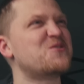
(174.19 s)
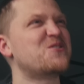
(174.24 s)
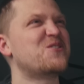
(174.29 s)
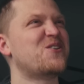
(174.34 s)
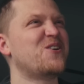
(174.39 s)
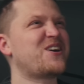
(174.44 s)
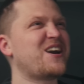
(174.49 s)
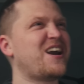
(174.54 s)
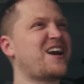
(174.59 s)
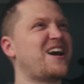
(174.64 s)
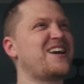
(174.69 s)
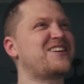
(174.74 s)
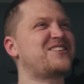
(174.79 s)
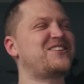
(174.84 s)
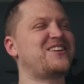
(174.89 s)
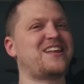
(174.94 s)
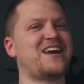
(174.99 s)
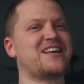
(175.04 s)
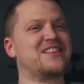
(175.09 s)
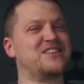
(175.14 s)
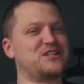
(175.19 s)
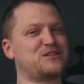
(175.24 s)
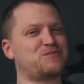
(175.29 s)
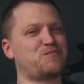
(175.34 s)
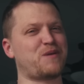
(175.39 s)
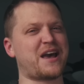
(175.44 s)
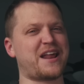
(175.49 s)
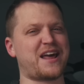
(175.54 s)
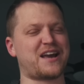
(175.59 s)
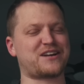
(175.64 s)
Okay, actually, like,
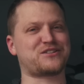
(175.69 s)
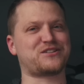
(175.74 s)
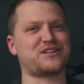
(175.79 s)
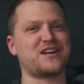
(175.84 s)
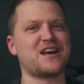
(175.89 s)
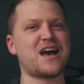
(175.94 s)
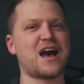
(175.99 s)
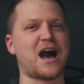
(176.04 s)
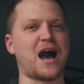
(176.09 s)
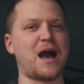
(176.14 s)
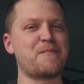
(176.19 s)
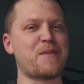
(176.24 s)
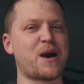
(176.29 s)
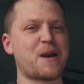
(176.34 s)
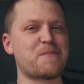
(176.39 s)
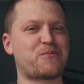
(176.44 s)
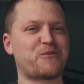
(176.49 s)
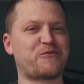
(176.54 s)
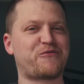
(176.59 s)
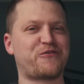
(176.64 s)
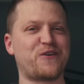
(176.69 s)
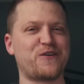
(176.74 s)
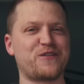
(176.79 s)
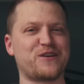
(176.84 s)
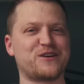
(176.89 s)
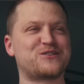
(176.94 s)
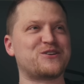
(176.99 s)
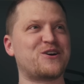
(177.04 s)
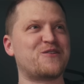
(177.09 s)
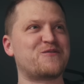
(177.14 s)
I might prefer
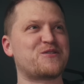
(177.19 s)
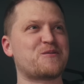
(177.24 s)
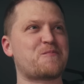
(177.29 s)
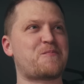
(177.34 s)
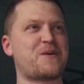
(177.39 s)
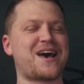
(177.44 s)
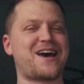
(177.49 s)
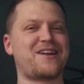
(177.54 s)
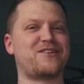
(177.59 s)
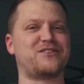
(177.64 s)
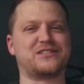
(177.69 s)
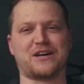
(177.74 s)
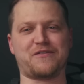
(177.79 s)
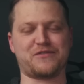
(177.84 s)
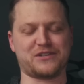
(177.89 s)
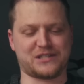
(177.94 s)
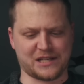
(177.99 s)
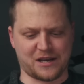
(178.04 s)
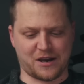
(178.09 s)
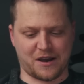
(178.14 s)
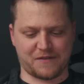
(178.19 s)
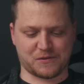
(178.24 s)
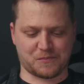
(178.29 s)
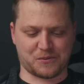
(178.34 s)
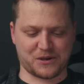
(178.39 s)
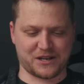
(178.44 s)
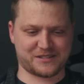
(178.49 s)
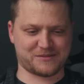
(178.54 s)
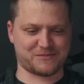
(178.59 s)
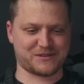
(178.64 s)
this over the paddles. Obviously, I'll have to play
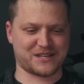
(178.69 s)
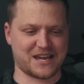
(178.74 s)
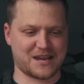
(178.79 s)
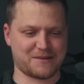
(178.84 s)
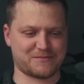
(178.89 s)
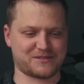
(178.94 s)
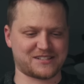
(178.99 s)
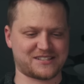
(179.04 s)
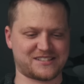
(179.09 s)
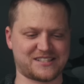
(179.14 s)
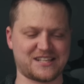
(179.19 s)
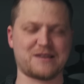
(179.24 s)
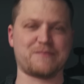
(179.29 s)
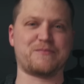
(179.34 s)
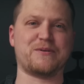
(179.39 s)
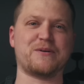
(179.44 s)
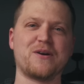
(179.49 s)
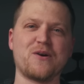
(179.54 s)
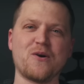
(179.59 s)
some games to see, but...